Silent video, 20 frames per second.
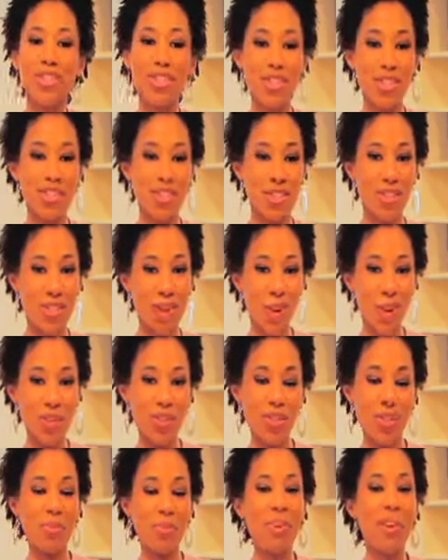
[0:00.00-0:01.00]
to
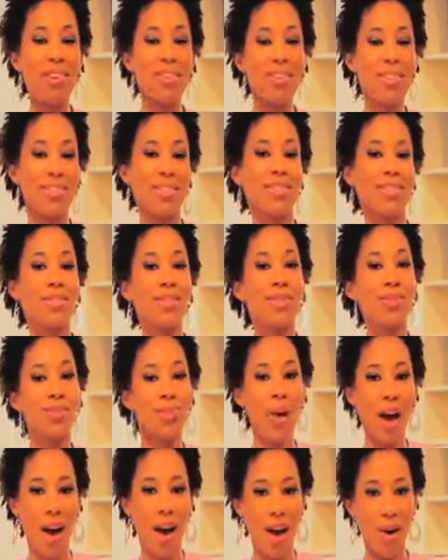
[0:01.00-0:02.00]
soak them at least
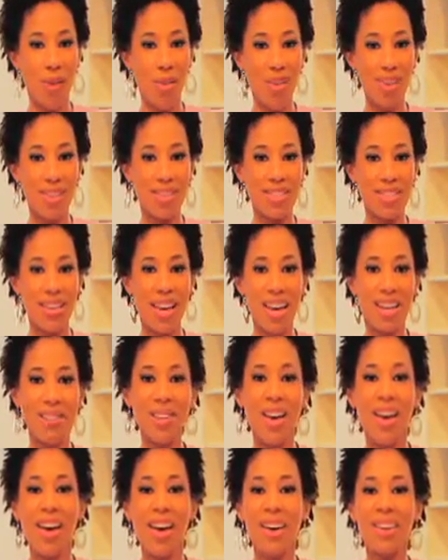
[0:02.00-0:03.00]
2 hours.
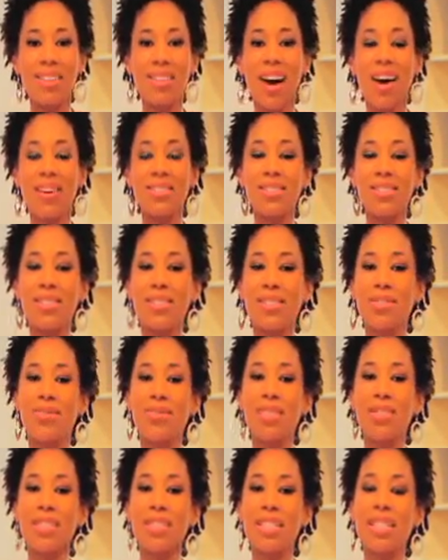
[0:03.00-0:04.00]
That allows it
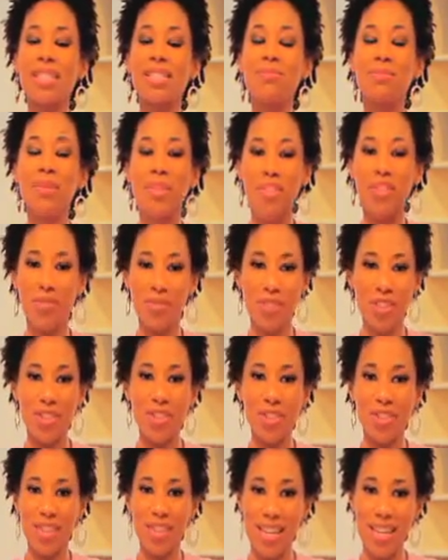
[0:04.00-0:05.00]
to release
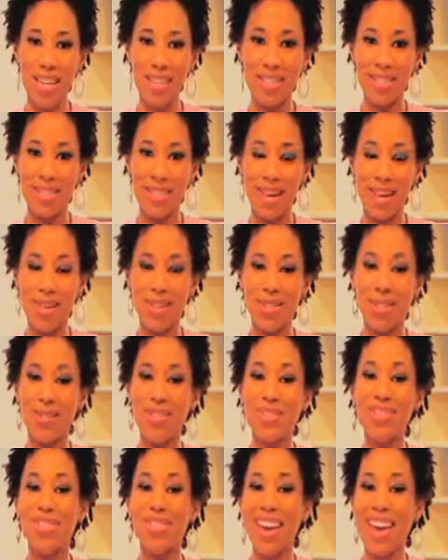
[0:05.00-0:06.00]
beneficial enzymes
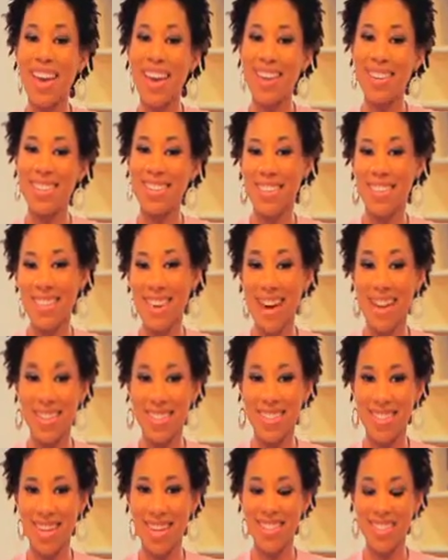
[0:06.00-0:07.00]
which aid in
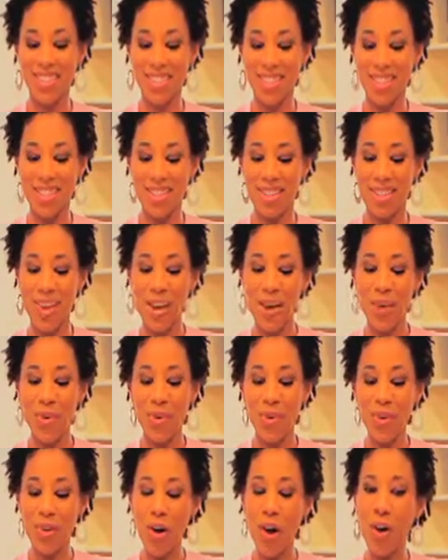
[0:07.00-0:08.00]
digestion.
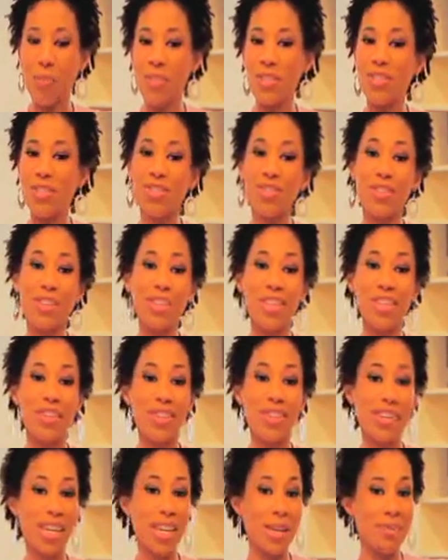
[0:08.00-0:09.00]
With almonds, you can
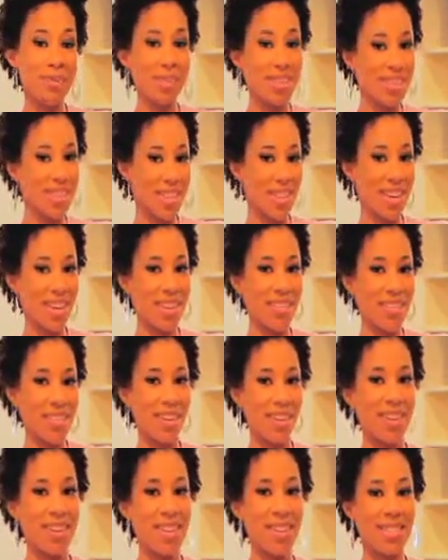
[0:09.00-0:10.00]
either keep the skin
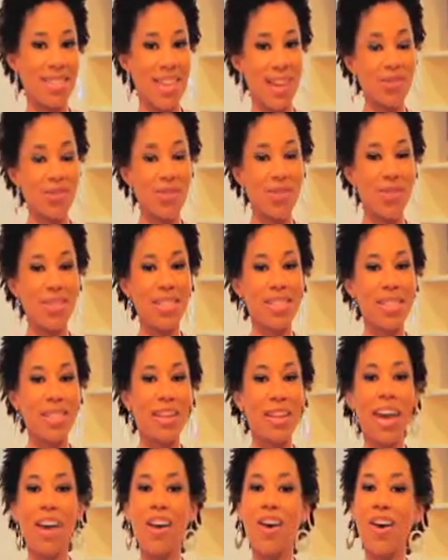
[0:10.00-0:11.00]
on, as I'm doing
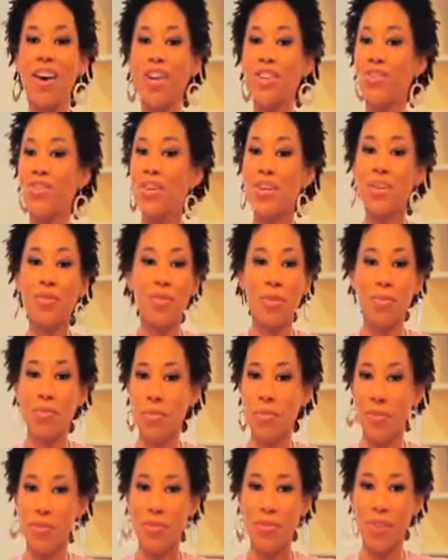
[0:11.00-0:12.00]
today, or you can
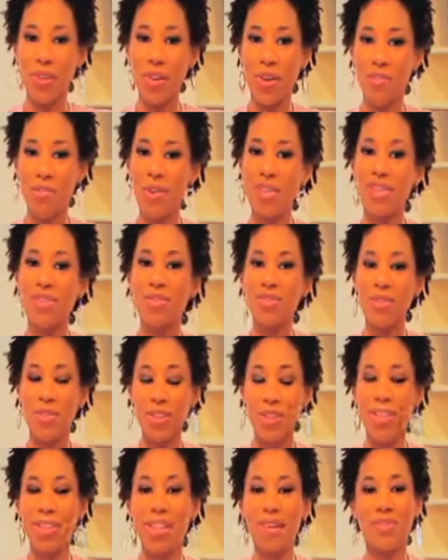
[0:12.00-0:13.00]
remove them. It's
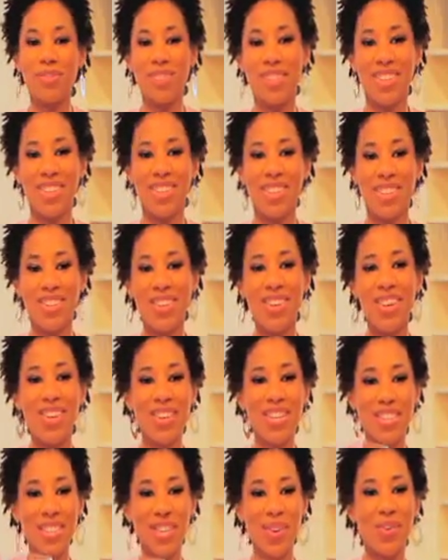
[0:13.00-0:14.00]
really up to you.
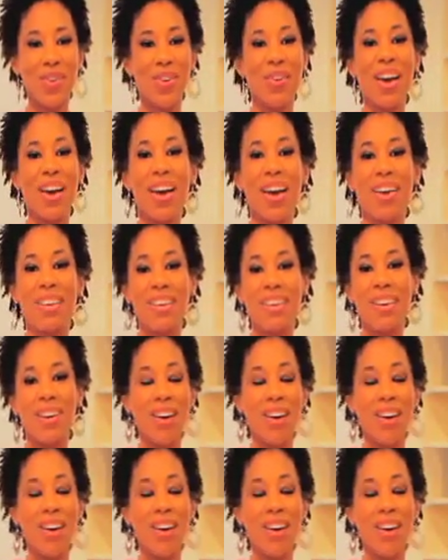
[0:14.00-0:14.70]
So we'll add our